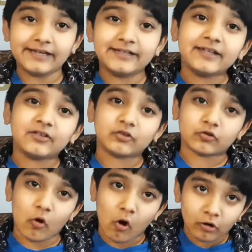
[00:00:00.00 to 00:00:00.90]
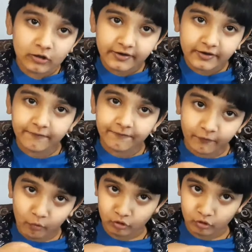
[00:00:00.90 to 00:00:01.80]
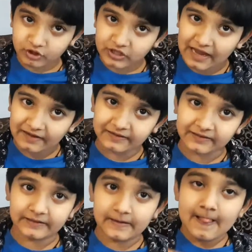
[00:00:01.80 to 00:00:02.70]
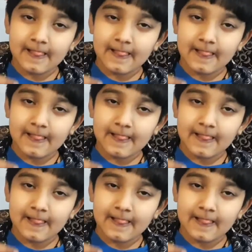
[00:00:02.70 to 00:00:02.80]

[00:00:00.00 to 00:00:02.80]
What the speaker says: it is called a 4 chassis.